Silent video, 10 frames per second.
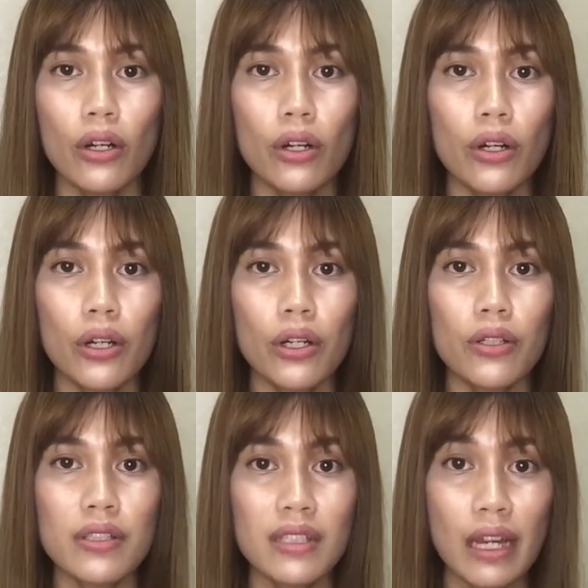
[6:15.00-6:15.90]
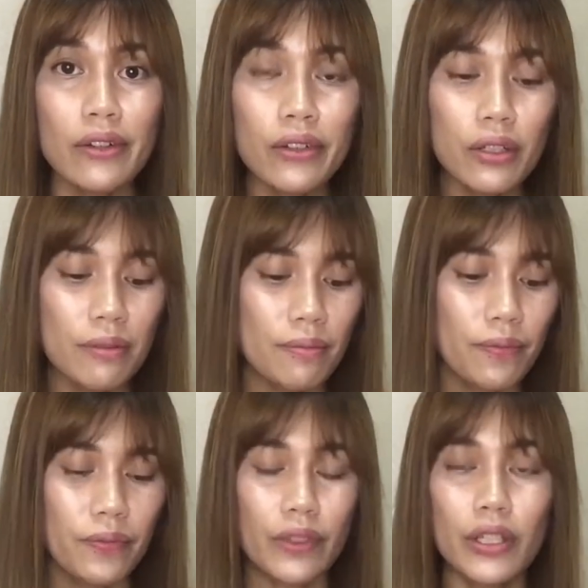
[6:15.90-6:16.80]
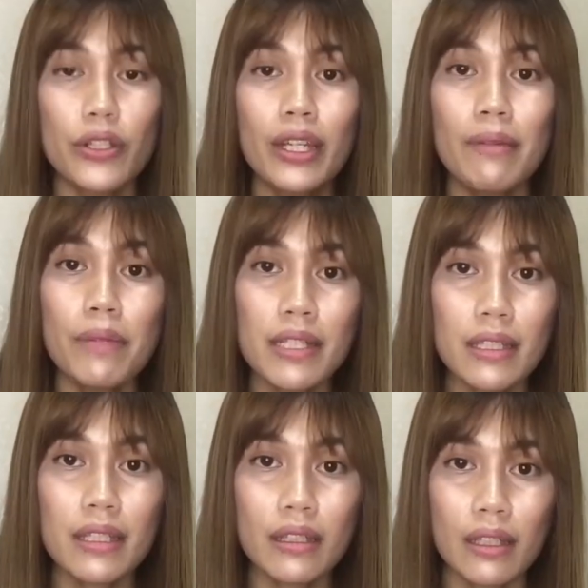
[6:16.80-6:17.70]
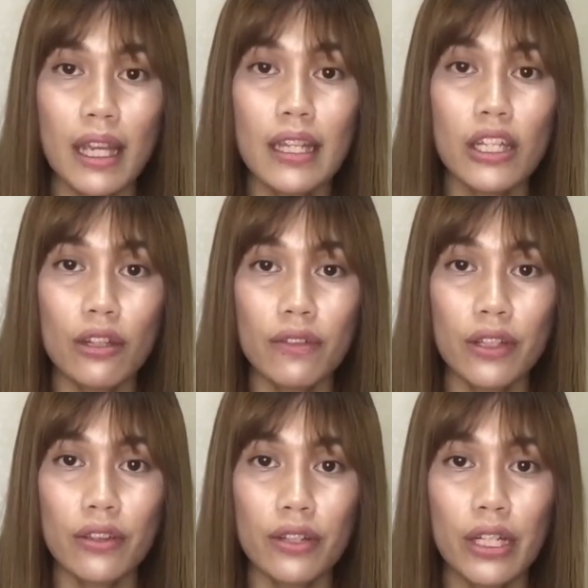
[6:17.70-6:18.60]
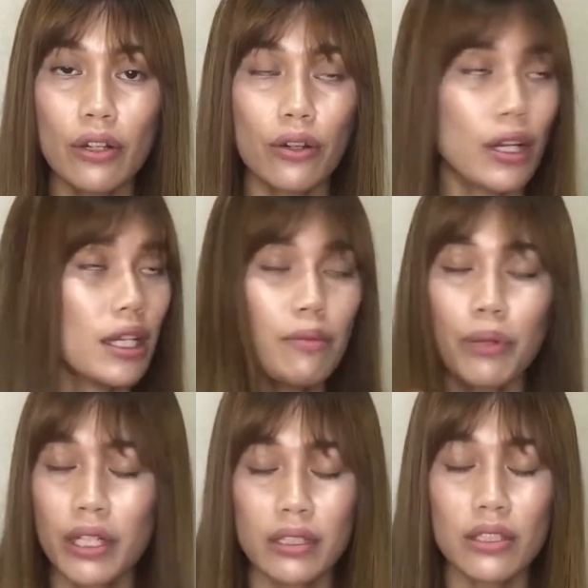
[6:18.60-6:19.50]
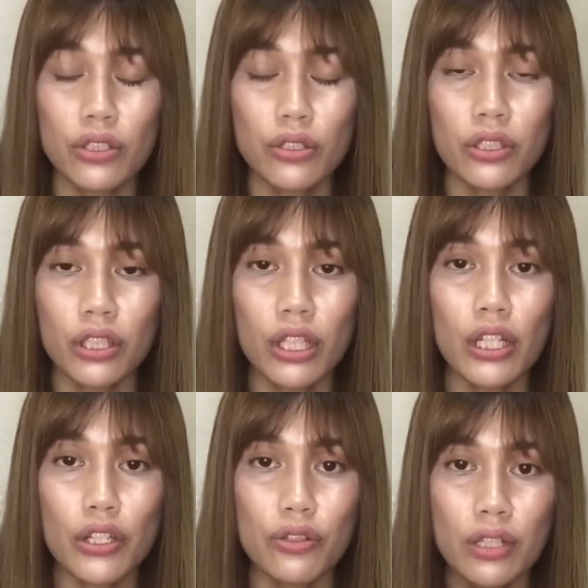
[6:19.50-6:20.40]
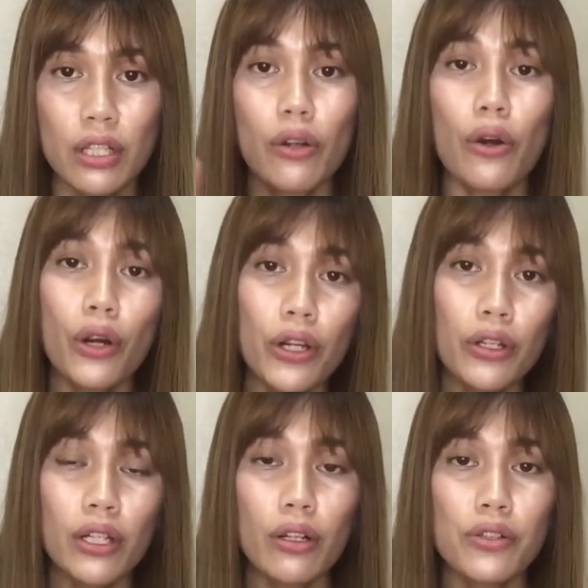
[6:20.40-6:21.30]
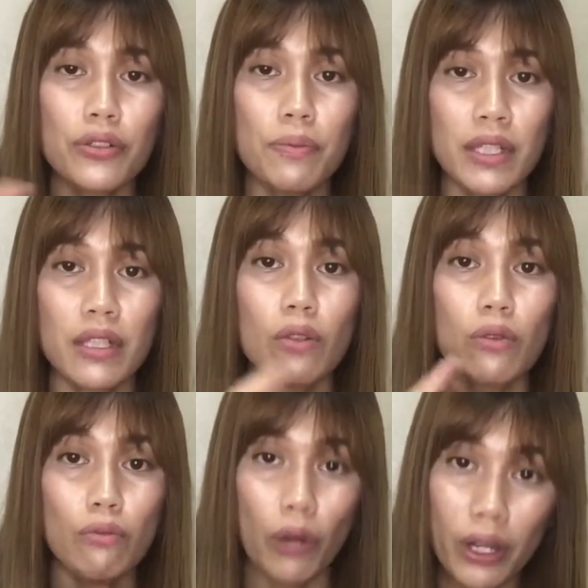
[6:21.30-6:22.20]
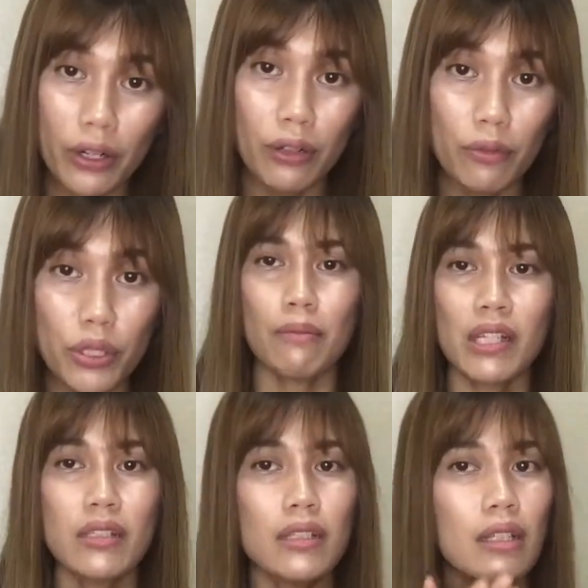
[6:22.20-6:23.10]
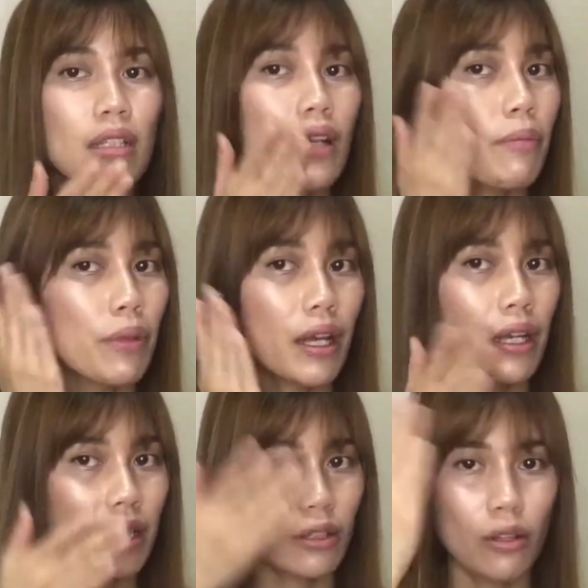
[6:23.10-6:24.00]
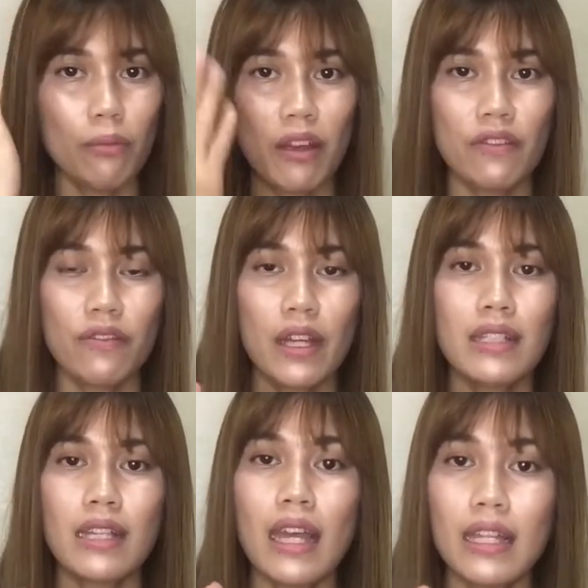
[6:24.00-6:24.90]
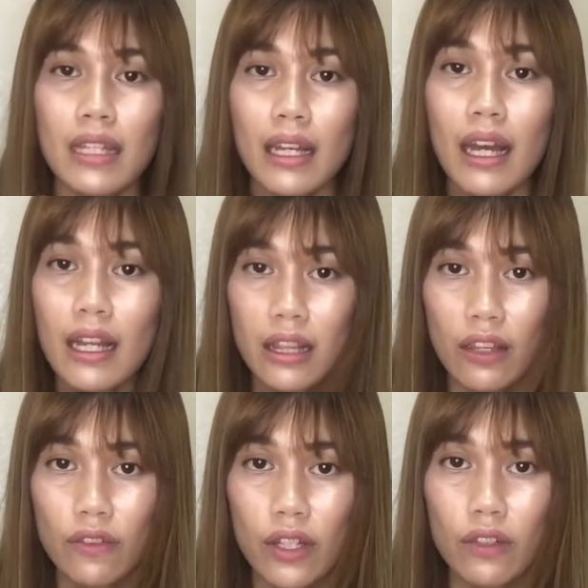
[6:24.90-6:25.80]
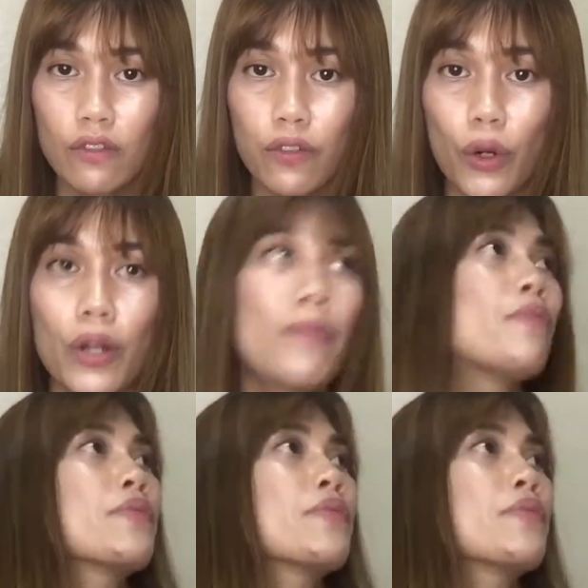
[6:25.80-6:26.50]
or serum. You can mix it any of the three, or any product that you're currently using, or you can also mix it with water, then mix it and apply it on my face, and I leave it for